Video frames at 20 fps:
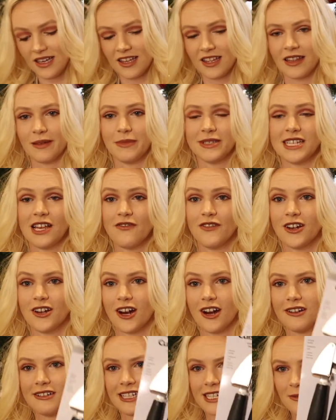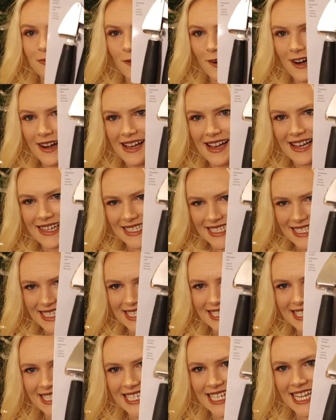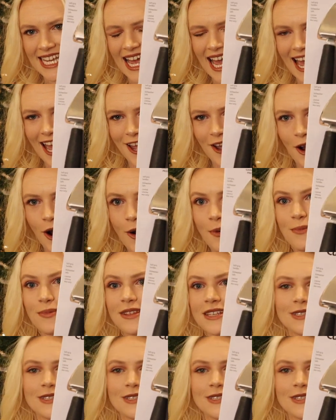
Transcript: Got myself a garlic press. I hope